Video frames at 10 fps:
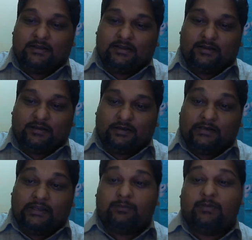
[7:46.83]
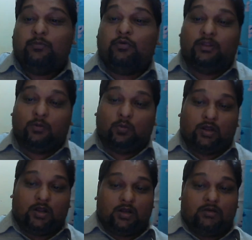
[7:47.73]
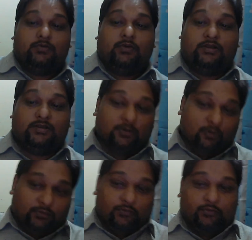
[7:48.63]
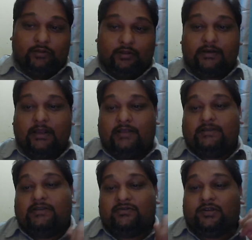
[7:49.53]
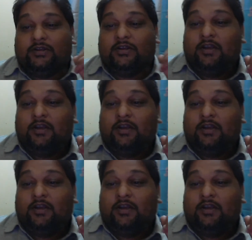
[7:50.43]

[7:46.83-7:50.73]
it'll take me more than 1 hour to actually go through the entire history